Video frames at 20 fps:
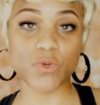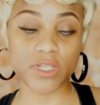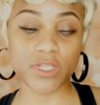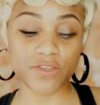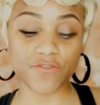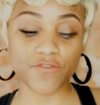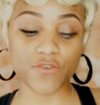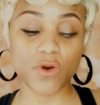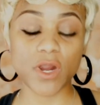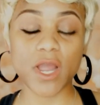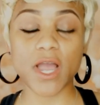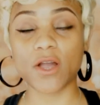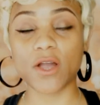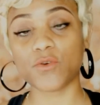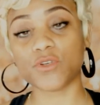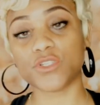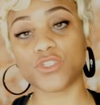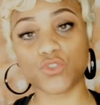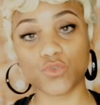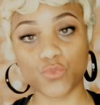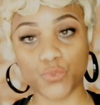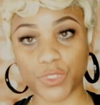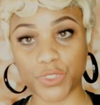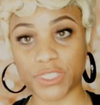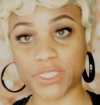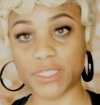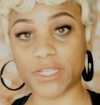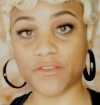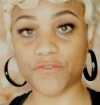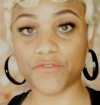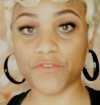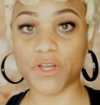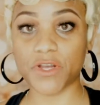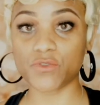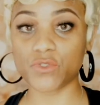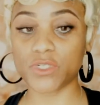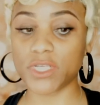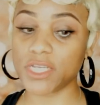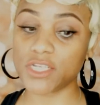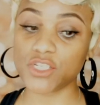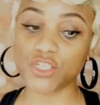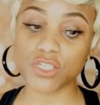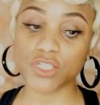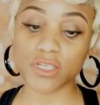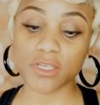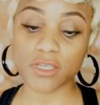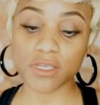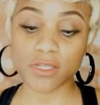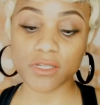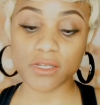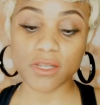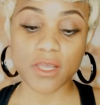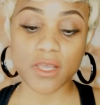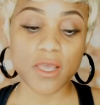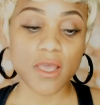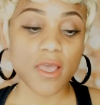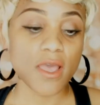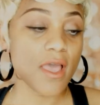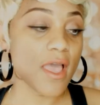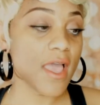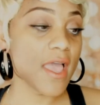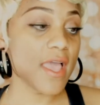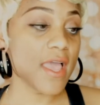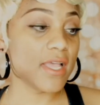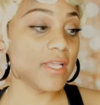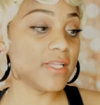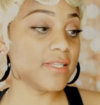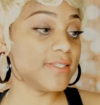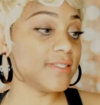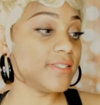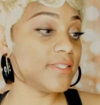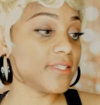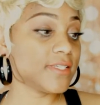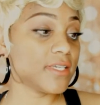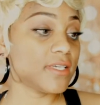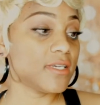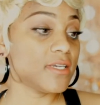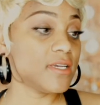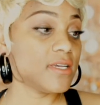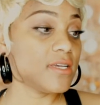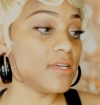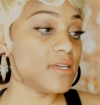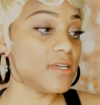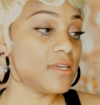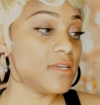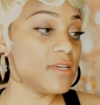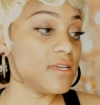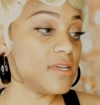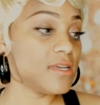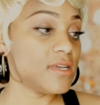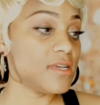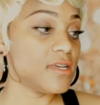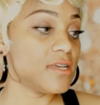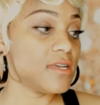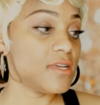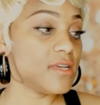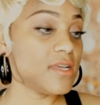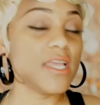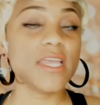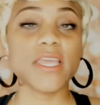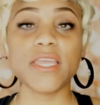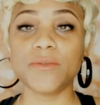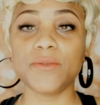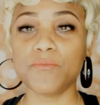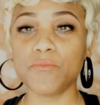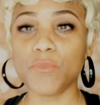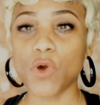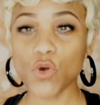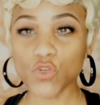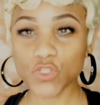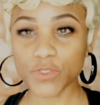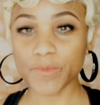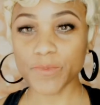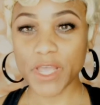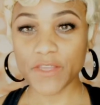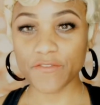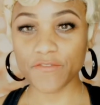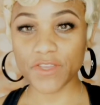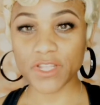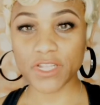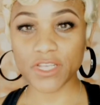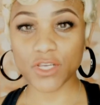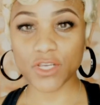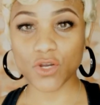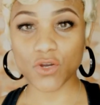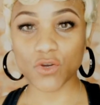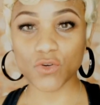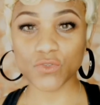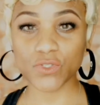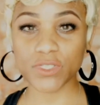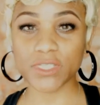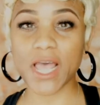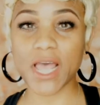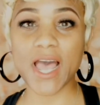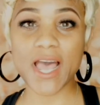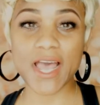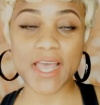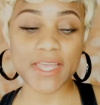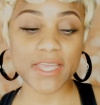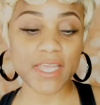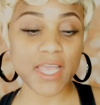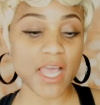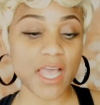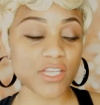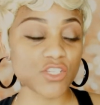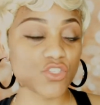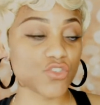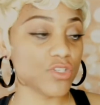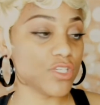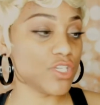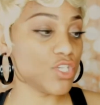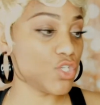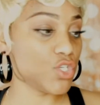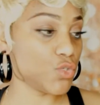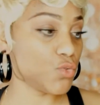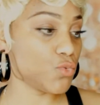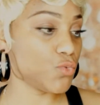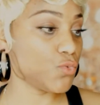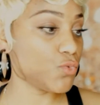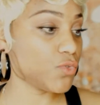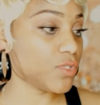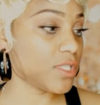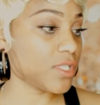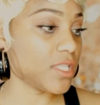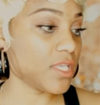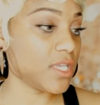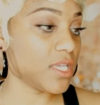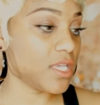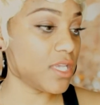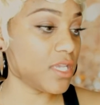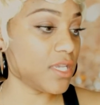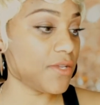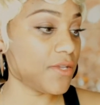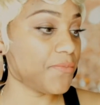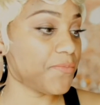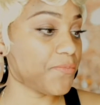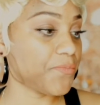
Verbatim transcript: 24 Hour Super Stay Foundation. And in most of my videos, I actually use the